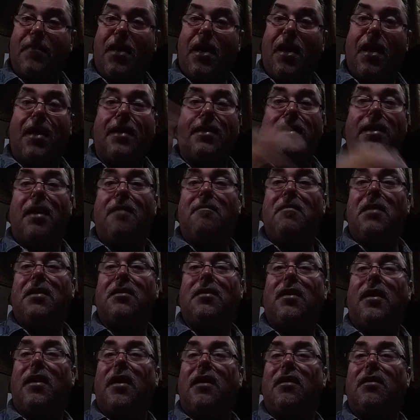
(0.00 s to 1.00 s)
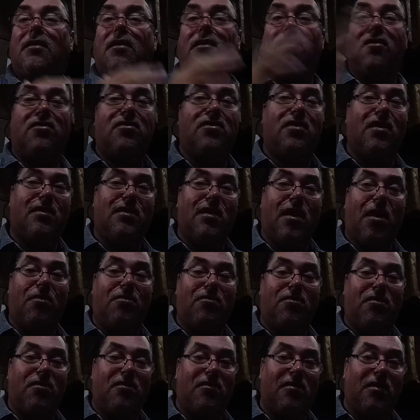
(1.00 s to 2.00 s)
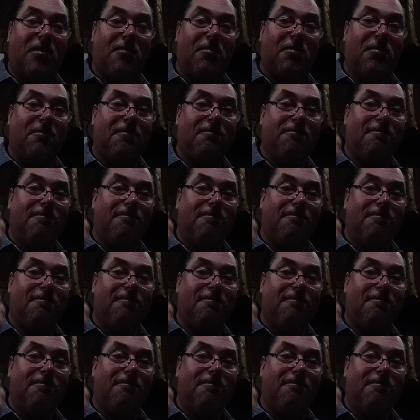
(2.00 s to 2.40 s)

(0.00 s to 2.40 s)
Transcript: And that meant I got another 6 hours of sleep.